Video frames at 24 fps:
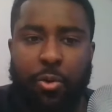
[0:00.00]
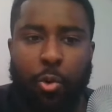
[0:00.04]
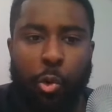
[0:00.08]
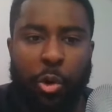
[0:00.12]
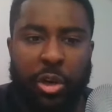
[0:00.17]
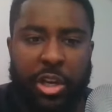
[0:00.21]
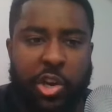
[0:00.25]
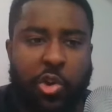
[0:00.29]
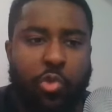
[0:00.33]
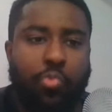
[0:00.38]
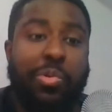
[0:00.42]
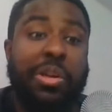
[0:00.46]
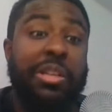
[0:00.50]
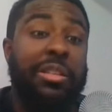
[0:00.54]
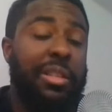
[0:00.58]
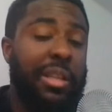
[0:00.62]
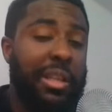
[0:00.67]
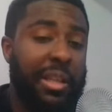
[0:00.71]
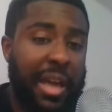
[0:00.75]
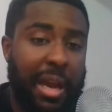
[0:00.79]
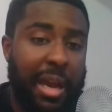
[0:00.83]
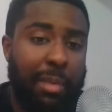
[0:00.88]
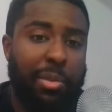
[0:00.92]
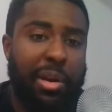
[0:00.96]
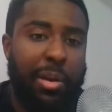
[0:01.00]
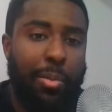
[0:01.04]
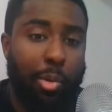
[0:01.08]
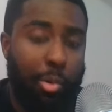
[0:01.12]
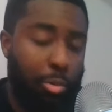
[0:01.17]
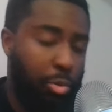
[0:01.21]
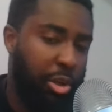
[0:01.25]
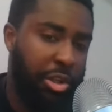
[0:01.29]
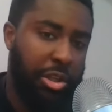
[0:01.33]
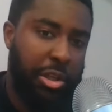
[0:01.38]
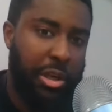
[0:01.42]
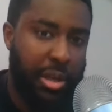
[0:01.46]
QBs in the game
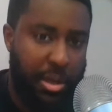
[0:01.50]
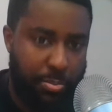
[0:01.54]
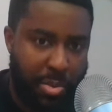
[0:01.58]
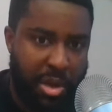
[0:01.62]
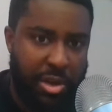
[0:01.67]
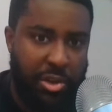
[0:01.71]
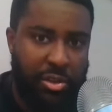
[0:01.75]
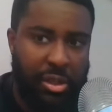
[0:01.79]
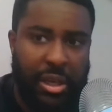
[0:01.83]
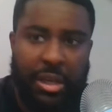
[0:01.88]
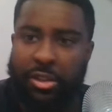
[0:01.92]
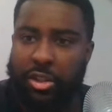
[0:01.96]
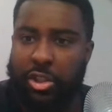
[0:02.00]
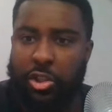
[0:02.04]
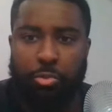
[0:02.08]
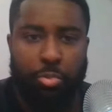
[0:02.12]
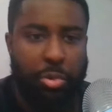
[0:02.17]
anymore, which makes sense.